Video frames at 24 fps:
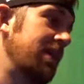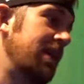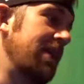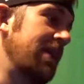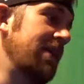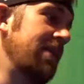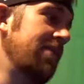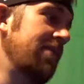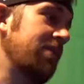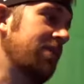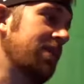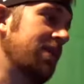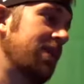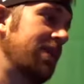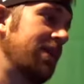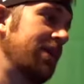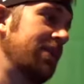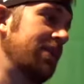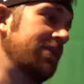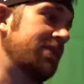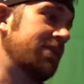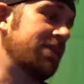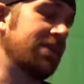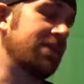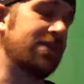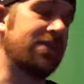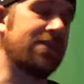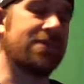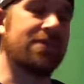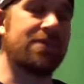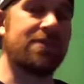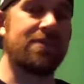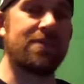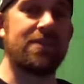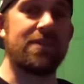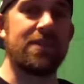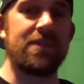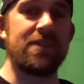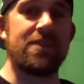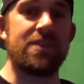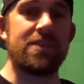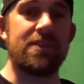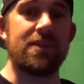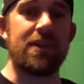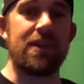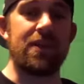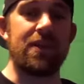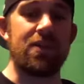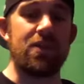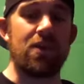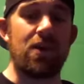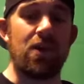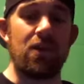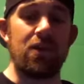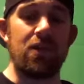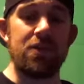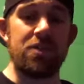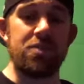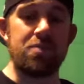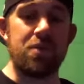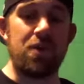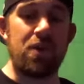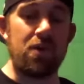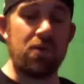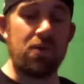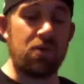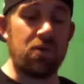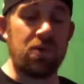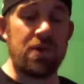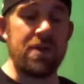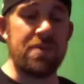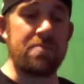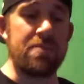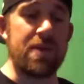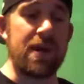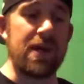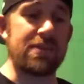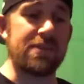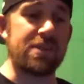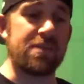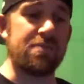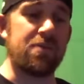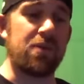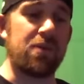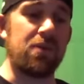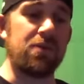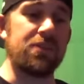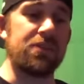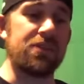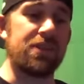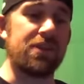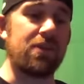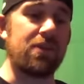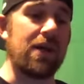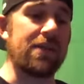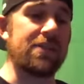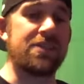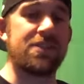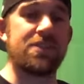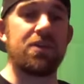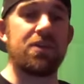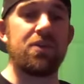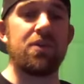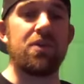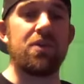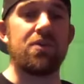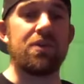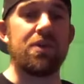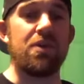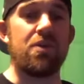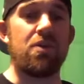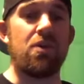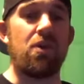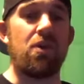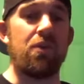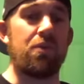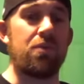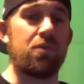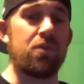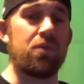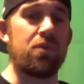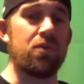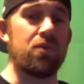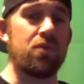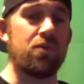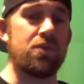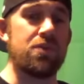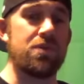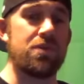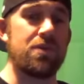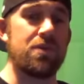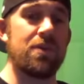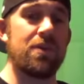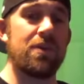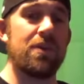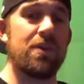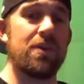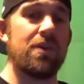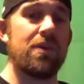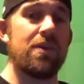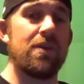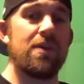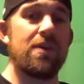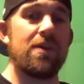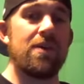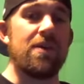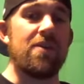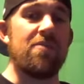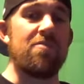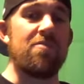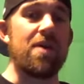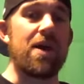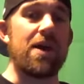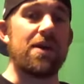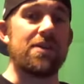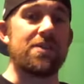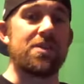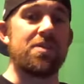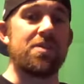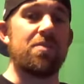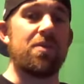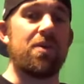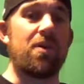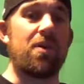I never got into into any college ball or any basketball in general. I still don't know all the rules of basketball.